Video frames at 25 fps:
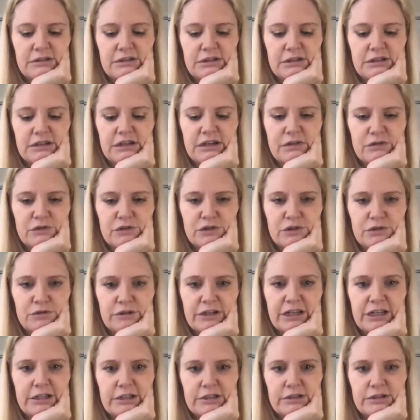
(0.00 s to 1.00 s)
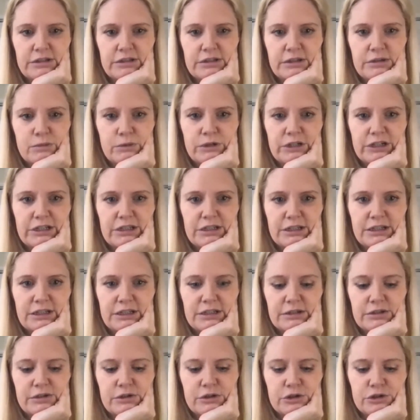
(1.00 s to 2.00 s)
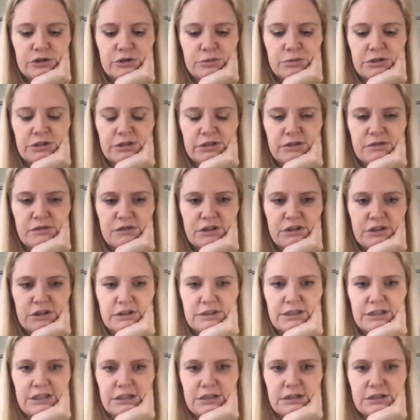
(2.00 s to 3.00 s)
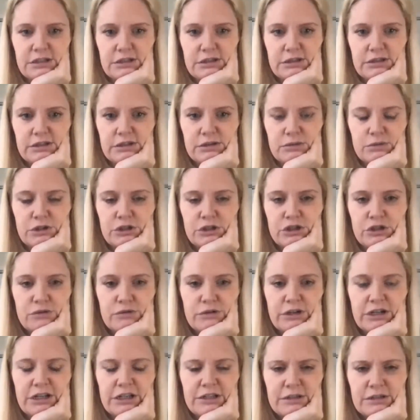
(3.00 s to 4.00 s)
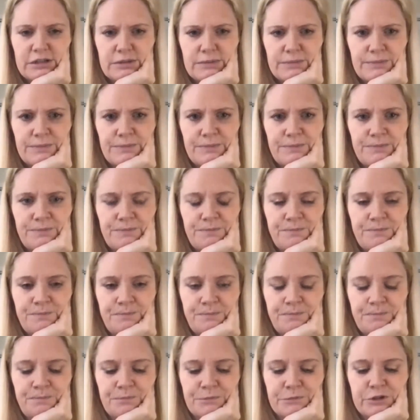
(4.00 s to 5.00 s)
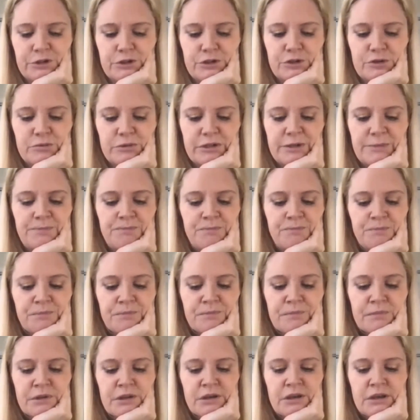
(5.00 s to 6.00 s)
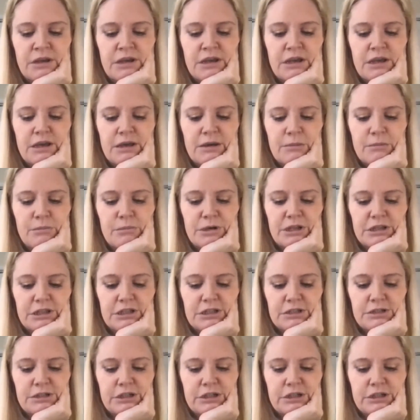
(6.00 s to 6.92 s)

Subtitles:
never rains, and when it does, there's specific seasons in which it rains. Excuse me. But this